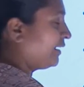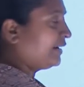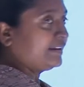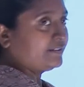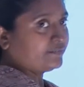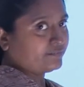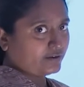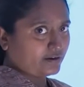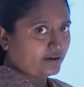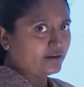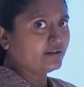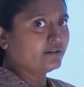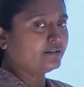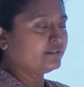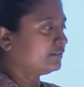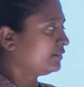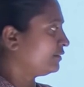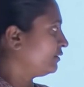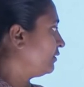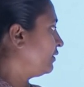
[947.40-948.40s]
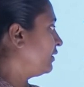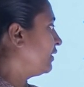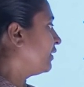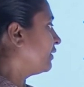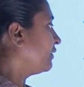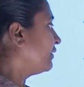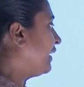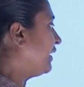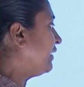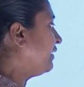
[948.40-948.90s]
liver.
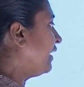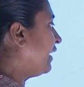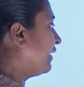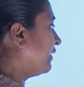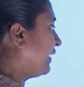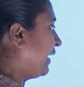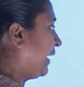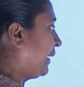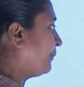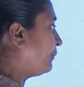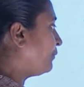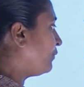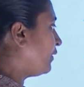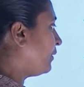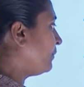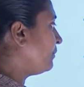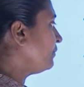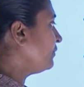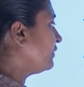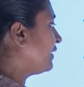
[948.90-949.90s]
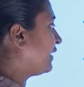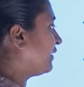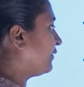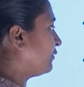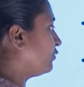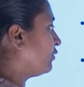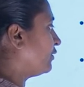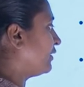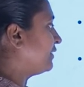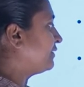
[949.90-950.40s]
Then tapeworm that
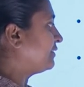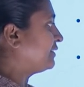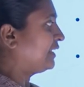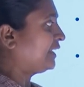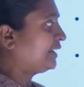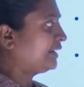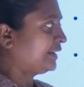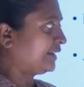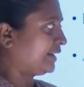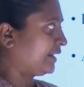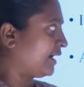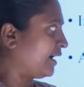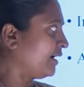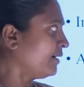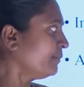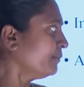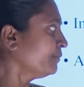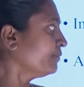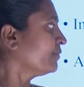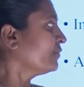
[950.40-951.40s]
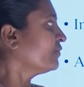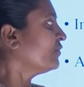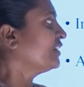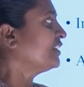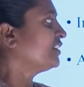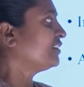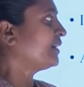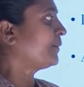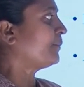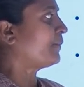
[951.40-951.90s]
is known as Taenia which
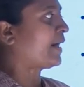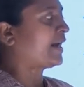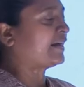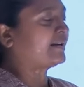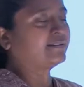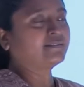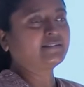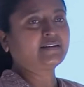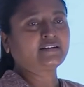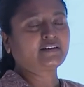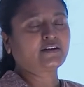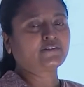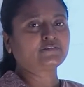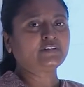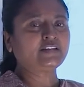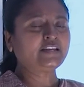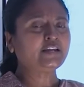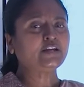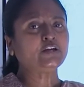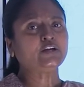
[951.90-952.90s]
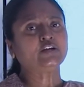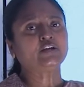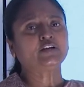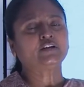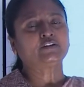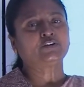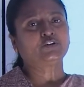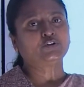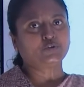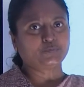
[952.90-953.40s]
is a parasite of the
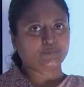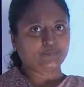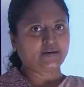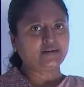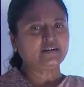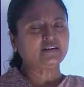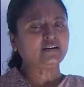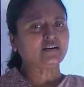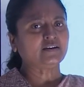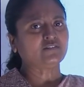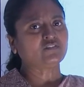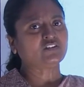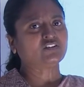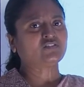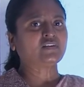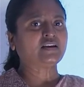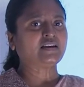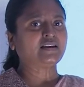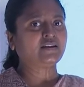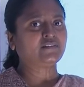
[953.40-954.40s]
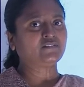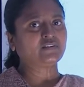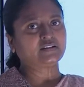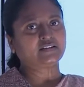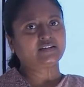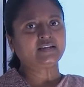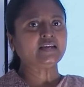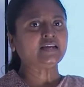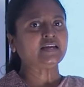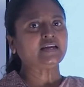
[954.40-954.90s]
human which will live in
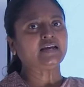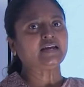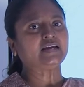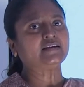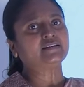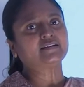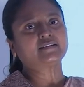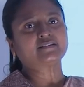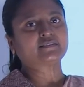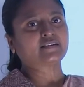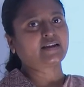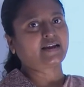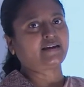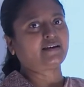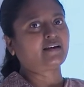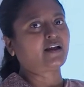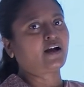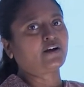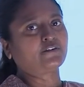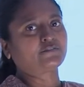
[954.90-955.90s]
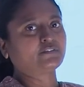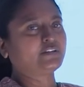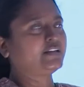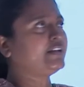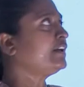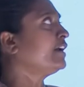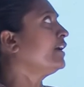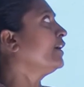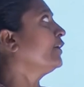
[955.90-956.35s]
the intestine of the